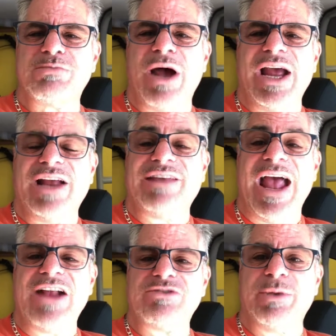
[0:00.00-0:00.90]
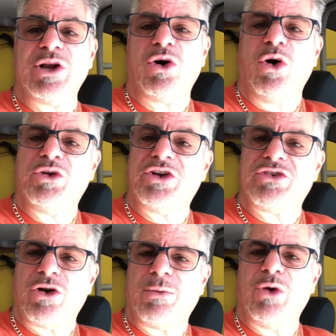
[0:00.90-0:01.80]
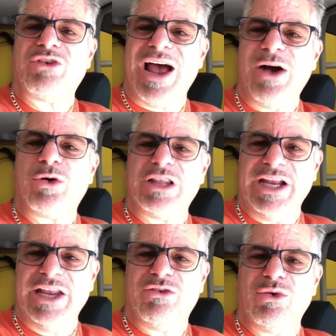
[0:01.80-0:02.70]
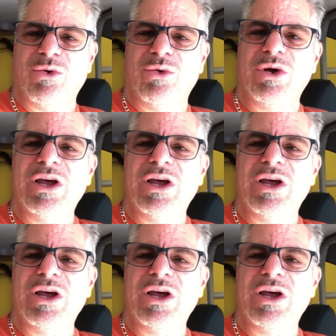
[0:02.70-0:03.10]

my attachment called the turbo tile cleaning tool.